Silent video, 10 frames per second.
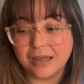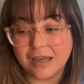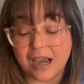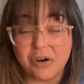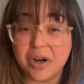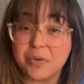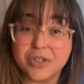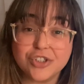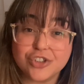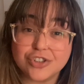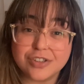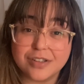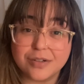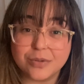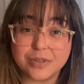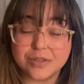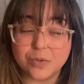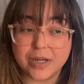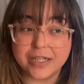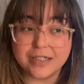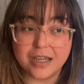How I wish there was a way to